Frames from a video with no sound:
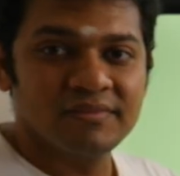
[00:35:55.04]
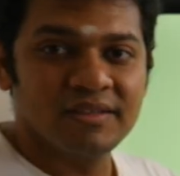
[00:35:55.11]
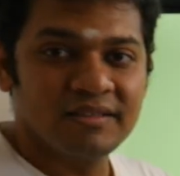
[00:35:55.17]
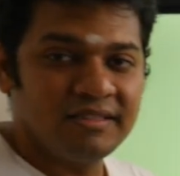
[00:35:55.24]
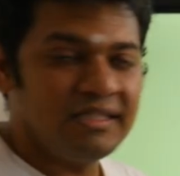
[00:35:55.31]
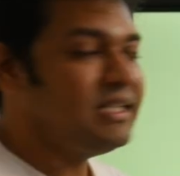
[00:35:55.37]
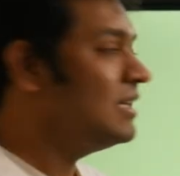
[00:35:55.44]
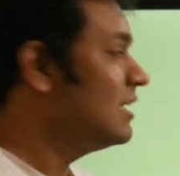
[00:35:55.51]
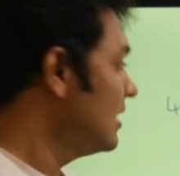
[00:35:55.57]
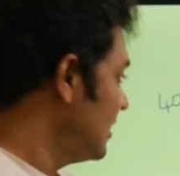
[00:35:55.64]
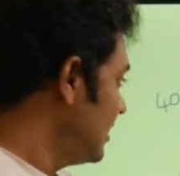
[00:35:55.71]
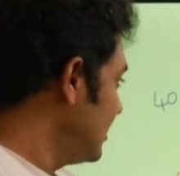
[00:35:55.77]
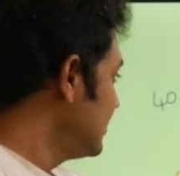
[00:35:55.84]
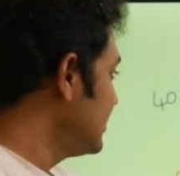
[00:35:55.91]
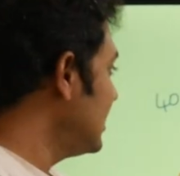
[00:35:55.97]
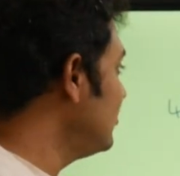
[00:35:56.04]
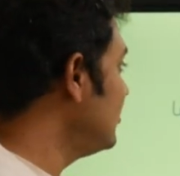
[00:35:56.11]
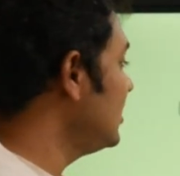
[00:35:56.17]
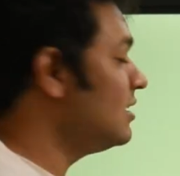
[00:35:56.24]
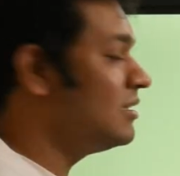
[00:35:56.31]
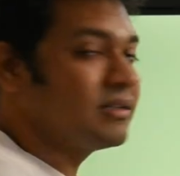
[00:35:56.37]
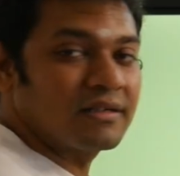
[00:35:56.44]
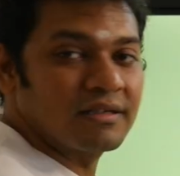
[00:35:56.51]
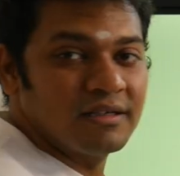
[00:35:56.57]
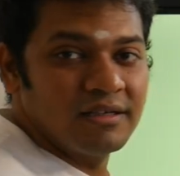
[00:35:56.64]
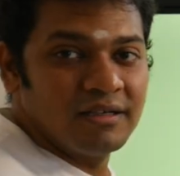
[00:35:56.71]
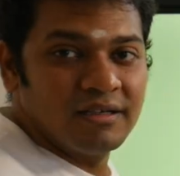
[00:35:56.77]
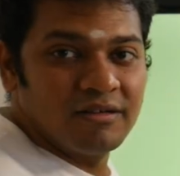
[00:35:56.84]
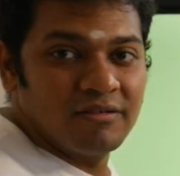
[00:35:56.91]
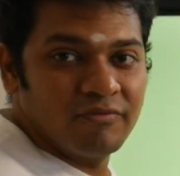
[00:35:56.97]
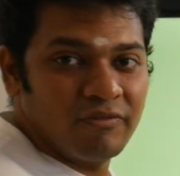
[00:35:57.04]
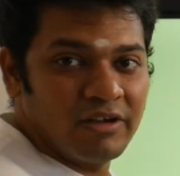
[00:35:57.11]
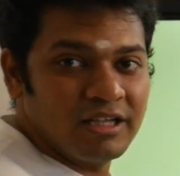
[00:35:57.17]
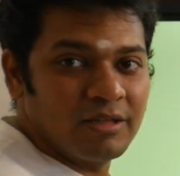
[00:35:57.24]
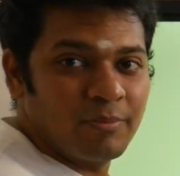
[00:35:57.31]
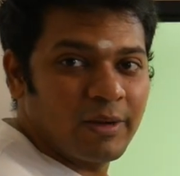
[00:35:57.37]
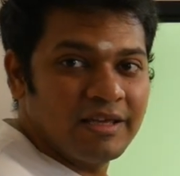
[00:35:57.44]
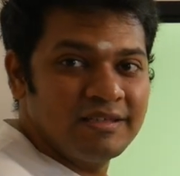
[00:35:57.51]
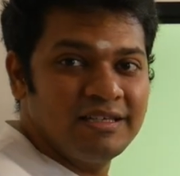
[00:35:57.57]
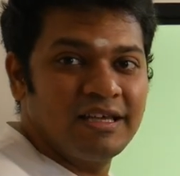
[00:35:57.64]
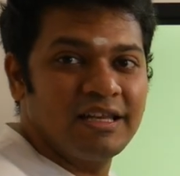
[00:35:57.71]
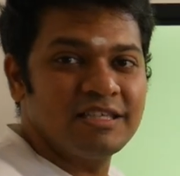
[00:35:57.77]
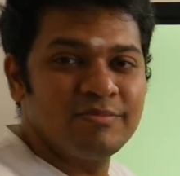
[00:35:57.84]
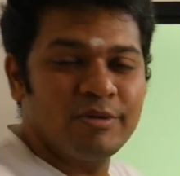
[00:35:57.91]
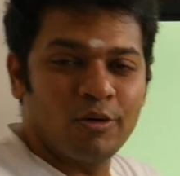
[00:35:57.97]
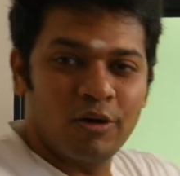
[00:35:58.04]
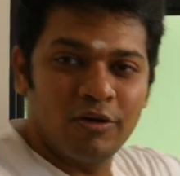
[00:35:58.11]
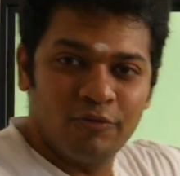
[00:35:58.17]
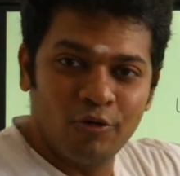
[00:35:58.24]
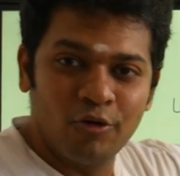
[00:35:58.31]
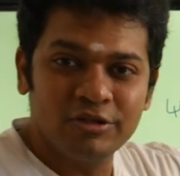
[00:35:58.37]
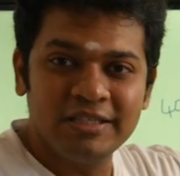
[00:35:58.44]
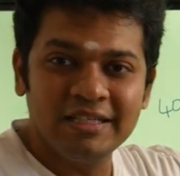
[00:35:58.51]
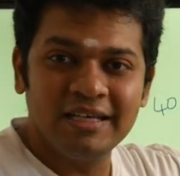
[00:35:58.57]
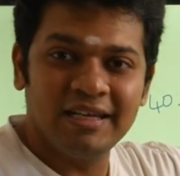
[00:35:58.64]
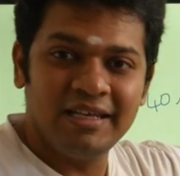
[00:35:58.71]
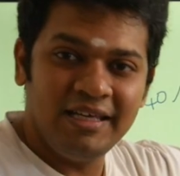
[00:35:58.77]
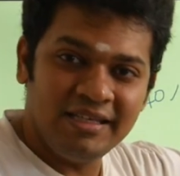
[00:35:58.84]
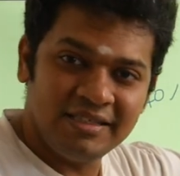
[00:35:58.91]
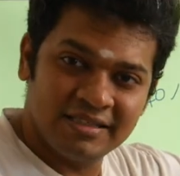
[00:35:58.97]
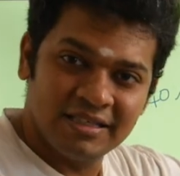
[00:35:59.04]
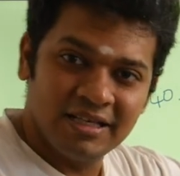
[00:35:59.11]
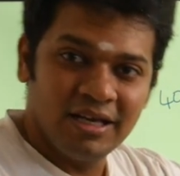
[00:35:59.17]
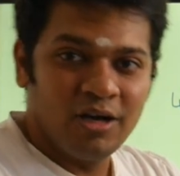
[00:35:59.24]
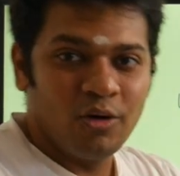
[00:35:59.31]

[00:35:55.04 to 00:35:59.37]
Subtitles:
See, same thing here. When the price increasing by 1/4 increase,